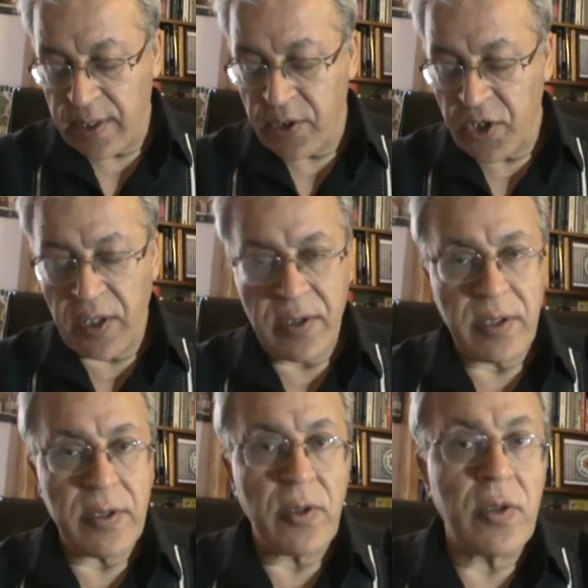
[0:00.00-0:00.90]

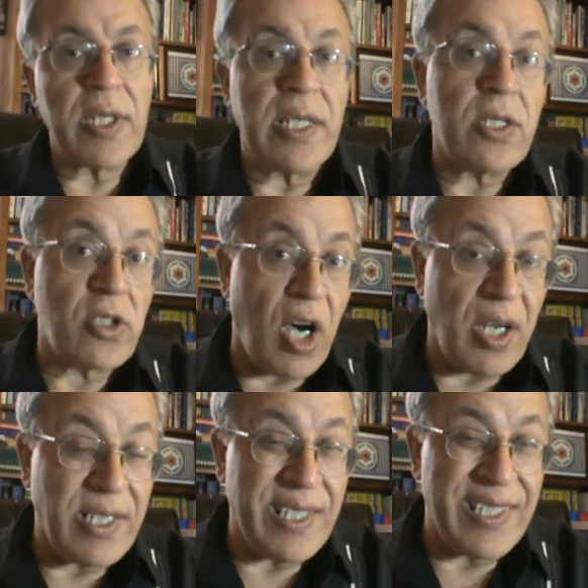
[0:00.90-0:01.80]
children, or in
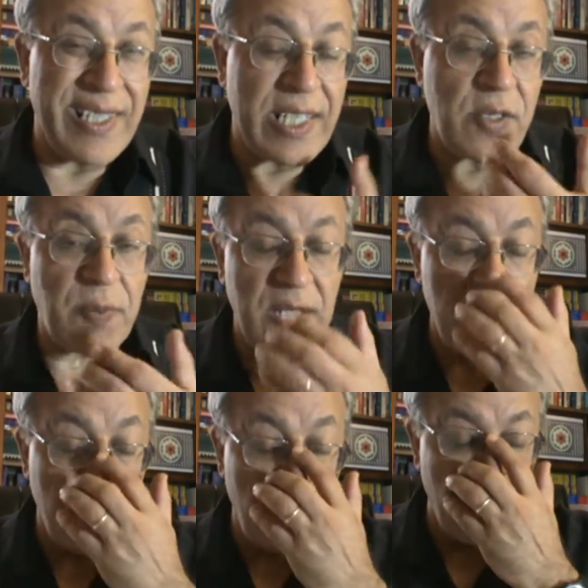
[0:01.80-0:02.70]
talking, in
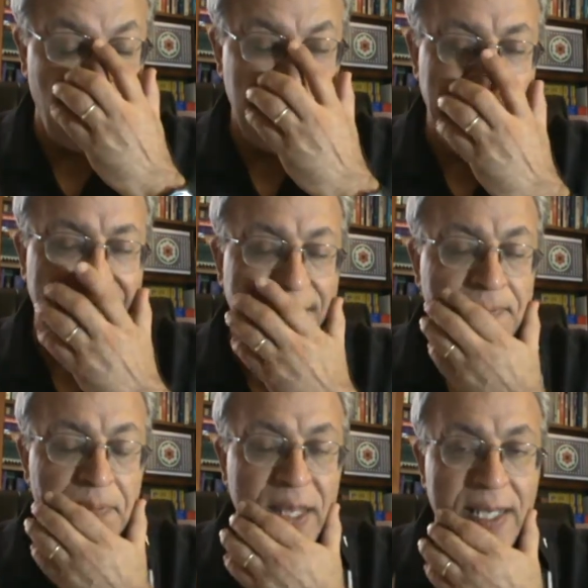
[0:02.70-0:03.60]
expressing, or reading
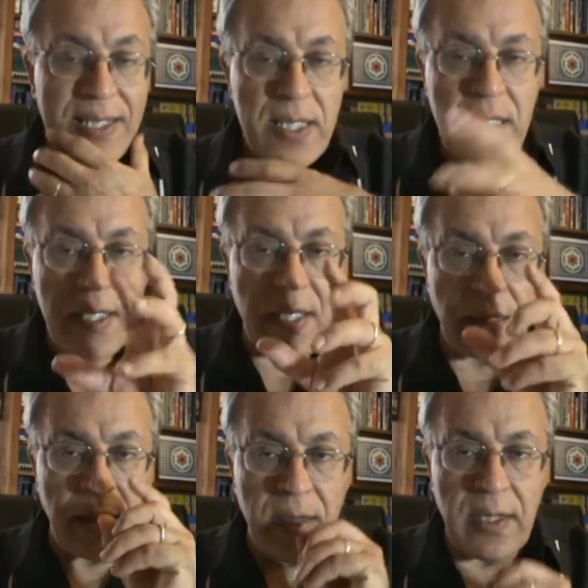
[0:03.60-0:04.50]

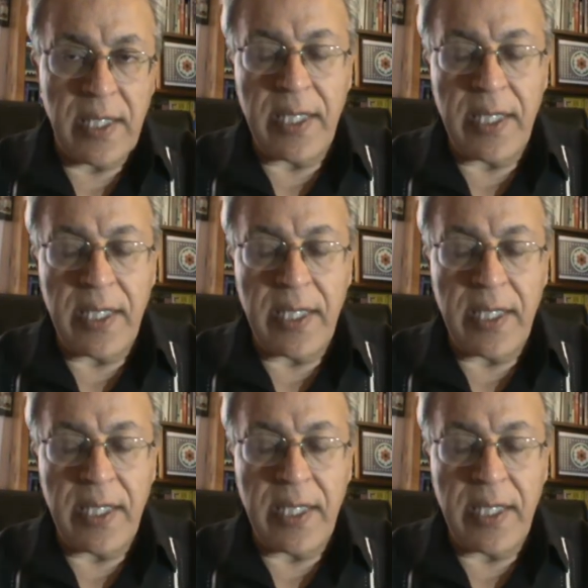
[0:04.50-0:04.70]
subtle